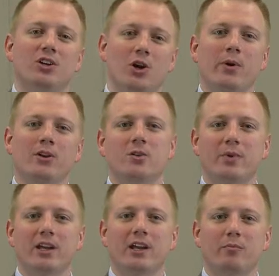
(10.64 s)
going to
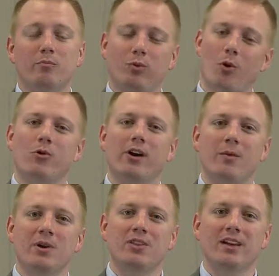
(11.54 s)
begin
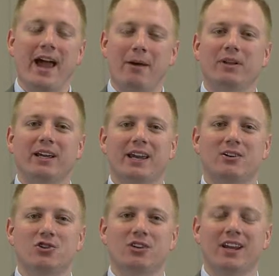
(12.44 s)
programming the
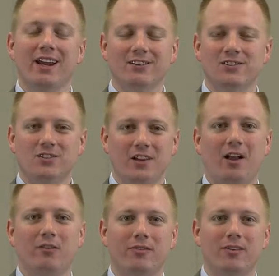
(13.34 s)
application
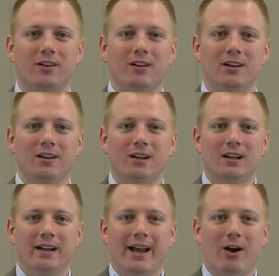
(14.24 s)
itself.
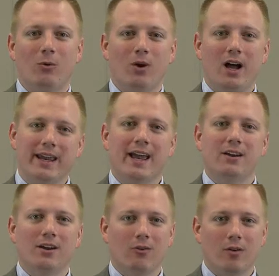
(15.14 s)
Now,
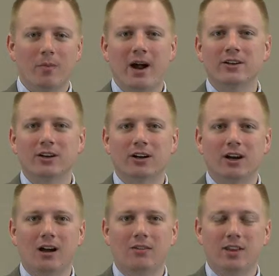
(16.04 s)
again, a reminder
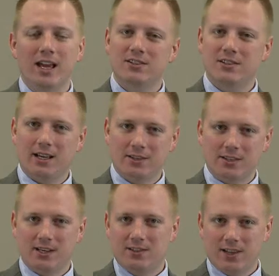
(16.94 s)
of the
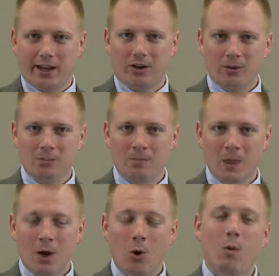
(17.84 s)
SDLC cycle.
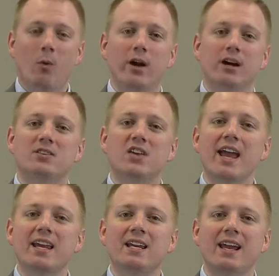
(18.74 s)
What we are
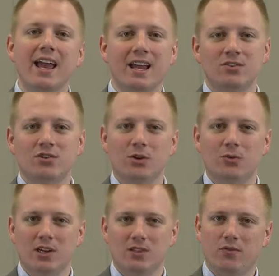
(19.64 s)
taking into
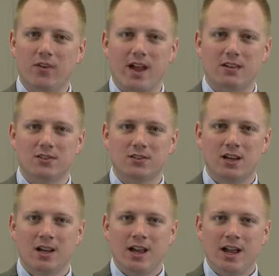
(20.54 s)
this phase
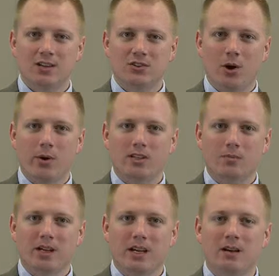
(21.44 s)
is going to
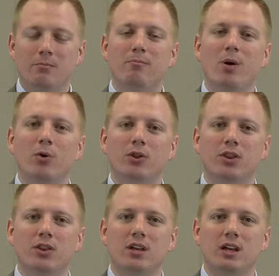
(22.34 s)
be
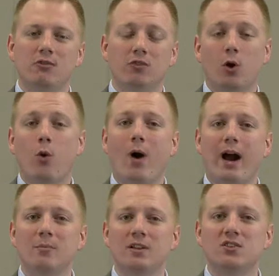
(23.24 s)
both the
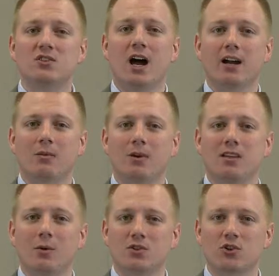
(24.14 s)
requirements document
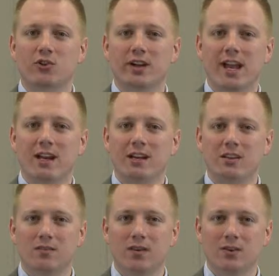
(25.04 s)
that was created in
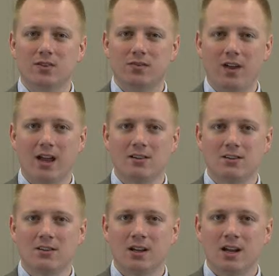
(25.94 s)
the first
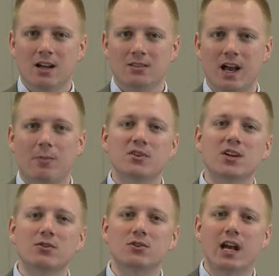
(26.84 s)
phase to help us
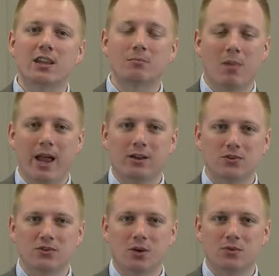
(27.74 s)
understand the
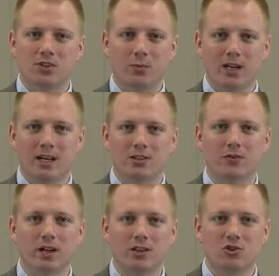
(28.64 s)
milestones that we need to
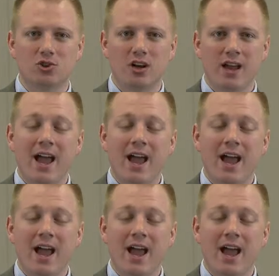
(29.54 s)
reach,